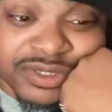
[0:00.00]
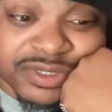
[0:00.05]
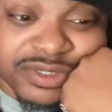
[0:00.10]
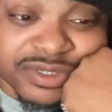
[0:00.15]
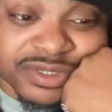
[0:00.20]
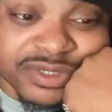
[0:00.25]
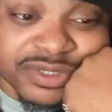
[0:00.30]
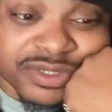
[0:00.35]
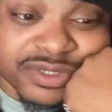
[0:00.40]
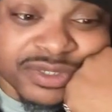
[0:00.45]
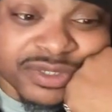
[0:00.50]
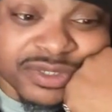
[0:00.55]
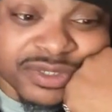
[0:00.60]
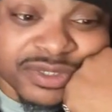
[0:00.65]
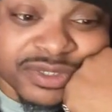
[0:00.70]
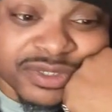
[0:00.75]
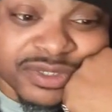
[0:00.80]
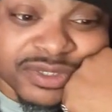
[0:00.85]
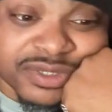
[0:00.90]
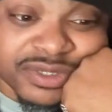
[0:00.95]

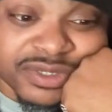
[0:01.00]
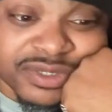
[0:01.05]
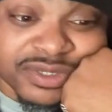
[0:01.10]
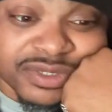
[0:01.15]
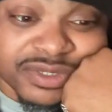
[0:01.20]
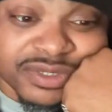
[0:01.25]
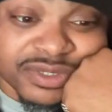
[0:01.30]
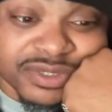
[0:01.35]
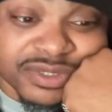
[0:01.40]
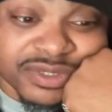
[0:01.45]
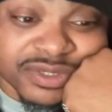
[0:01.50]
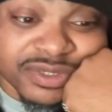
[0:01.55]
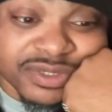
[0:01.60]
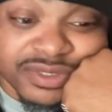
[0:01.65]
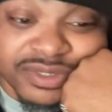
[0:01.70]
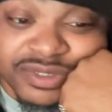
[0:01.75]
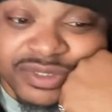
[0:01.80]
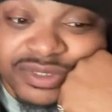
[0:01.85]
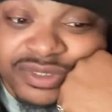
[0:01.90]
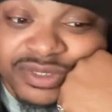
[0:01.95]

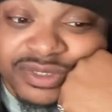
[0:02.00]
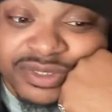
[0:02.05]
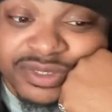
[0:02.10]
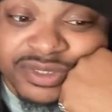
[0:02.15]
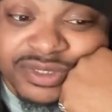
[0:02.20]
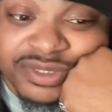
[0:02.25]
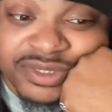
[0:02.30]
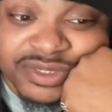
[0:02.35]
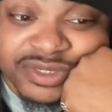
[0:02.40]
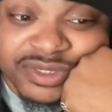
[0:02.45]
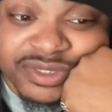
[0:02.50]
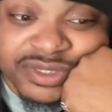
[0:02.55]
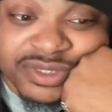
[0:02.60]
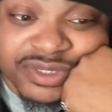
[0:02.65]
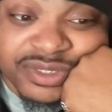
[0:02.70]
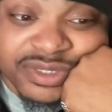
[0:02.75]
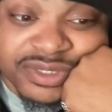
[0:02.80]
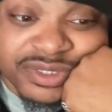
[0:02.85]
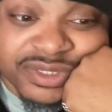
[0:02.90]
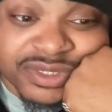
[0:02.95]

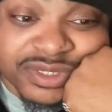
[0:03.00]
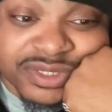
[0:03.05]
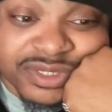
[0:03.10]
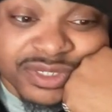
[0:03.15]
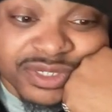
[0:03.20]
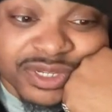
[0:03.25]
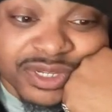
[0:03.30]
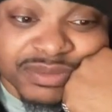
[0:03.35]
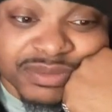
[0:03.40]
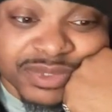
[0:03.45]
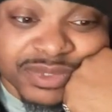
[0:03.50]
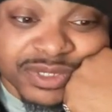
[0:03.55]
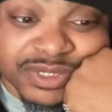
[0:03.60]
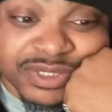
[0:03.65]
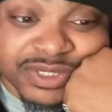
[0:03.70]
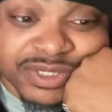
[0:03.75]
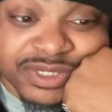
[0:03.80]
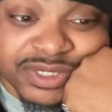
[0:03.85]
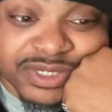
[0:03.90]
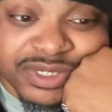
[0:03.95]

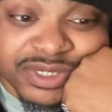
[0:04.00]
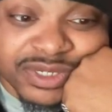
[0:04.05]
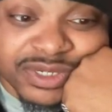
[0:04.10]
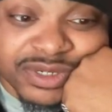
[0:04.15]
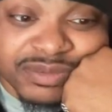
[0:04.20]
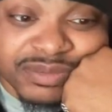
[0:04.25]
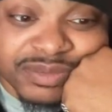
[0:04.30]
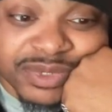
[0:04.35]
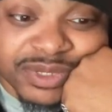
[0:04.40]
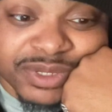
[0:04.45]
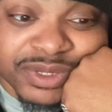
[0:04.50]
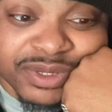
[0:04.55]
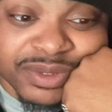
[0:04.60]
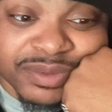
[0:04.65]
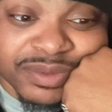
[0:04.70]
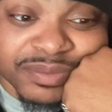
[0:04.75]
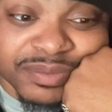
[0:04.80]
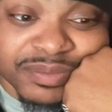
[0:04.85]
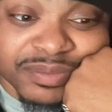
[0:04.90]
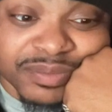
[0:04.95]

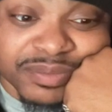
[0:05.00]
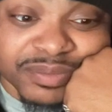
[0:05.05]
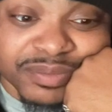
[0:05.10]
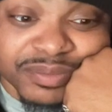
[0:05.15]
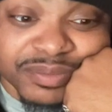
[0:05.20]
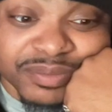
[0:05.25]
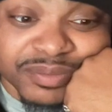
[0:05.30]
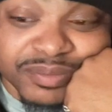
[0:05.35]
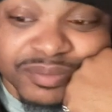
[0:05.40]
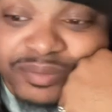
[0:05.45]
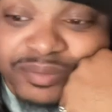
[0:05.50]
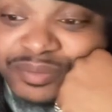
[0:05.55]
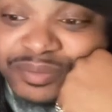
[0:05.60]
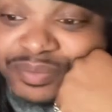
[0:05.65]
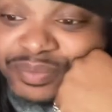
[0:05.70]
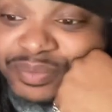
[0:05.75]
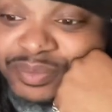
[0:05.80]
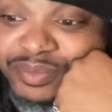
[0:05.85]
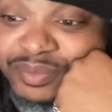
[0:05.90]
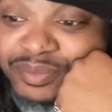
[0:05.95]

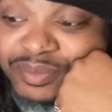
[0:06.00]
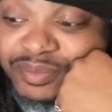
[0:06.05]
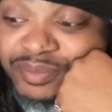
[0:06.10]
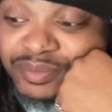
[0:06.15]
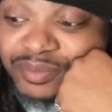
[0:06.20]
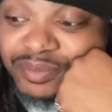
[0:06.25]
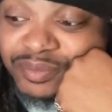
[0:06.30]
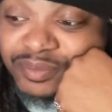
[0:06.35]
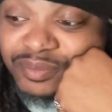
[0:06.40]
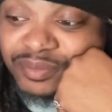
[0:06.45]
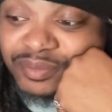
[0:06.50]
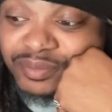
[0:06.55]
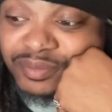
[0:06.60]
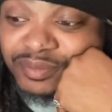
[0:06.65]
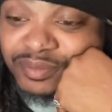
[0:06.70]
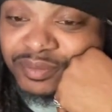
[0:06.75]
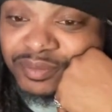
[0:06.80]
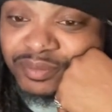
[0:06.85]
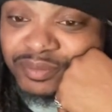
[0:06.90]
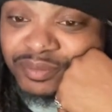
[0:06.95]

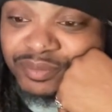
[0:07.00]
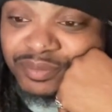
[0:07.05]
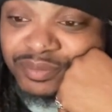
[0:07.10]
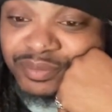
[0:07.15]
[no speech]